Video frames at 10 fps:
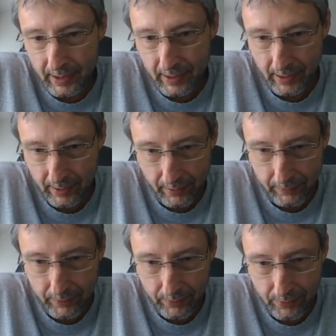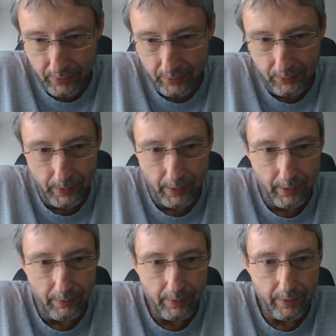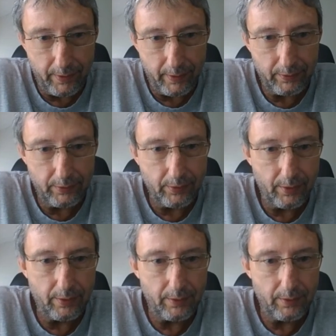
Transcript: it covers just about everything, so